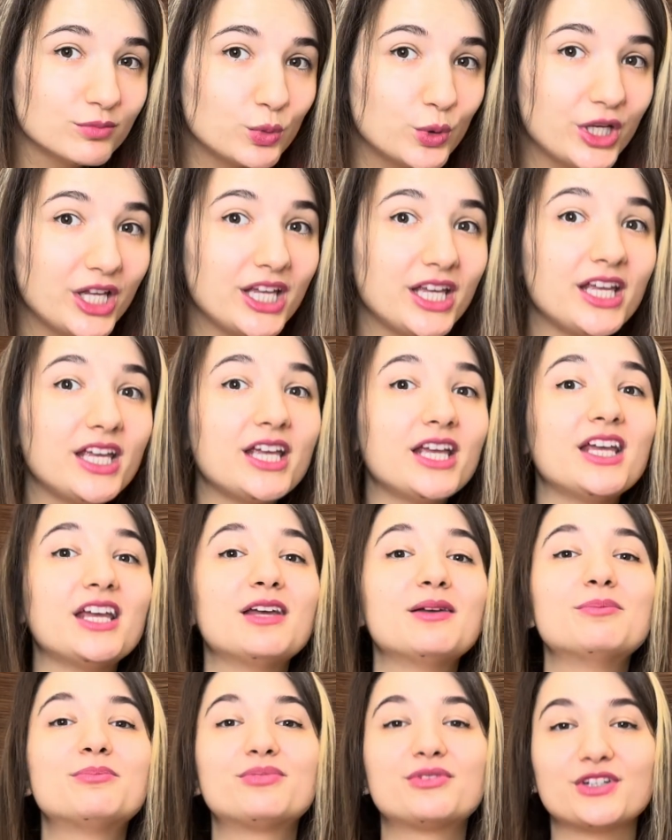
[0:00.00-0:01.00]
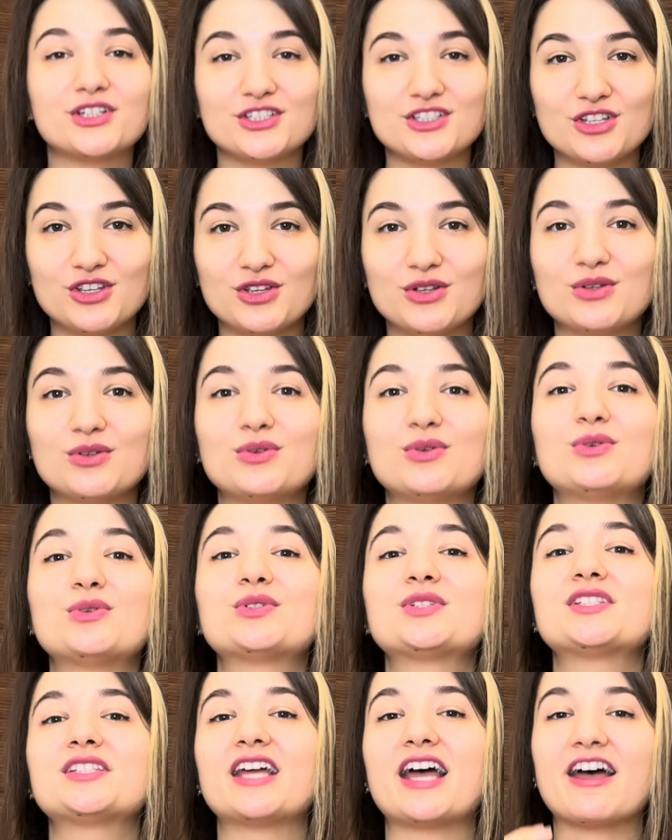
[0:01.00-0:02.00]
We
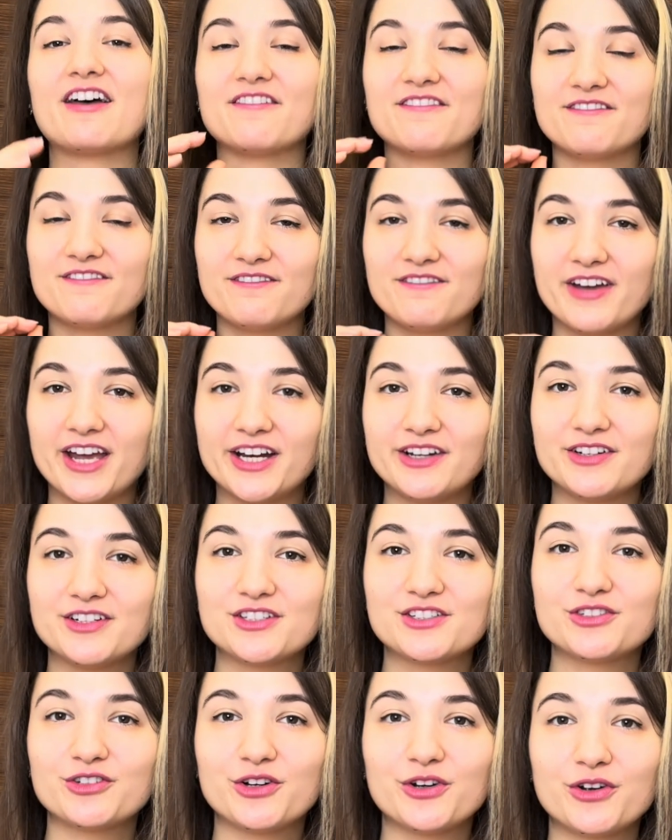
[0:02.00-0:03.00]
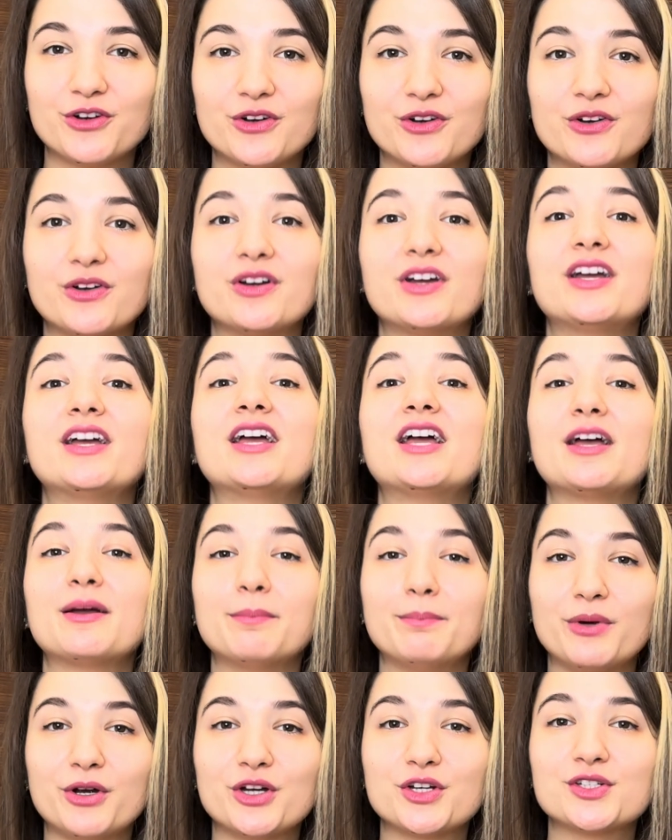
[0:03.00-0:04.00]
produce a very strong
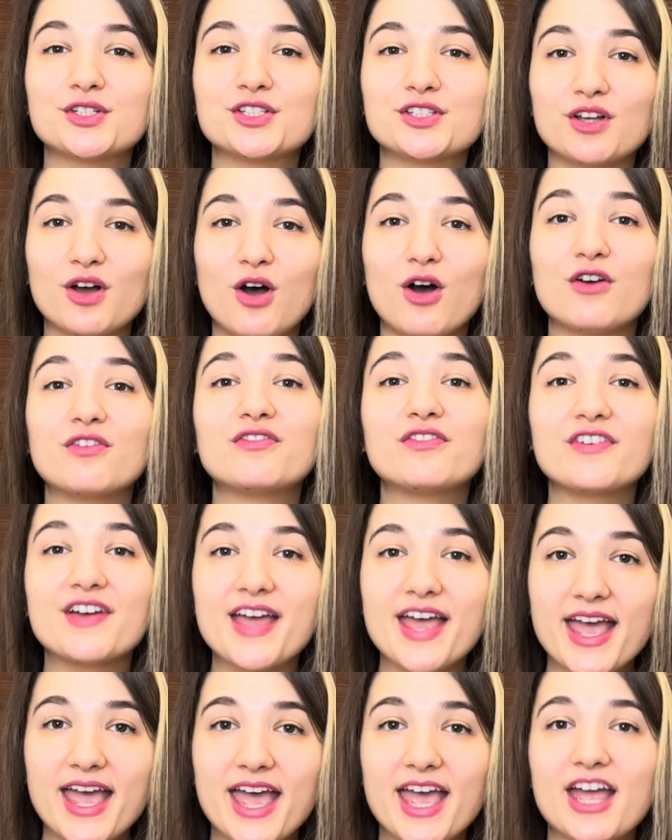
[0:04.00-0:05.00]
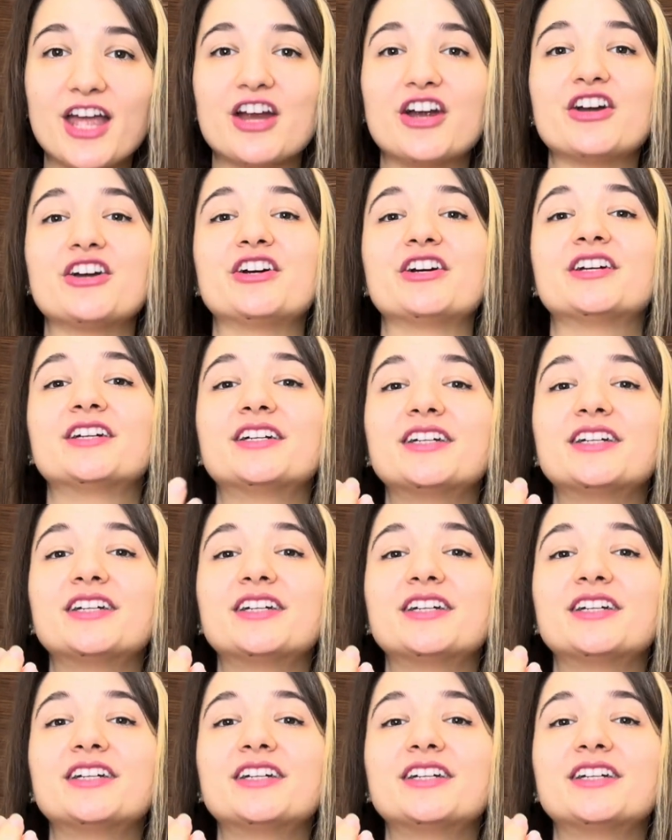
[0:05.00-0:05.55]
burst of air.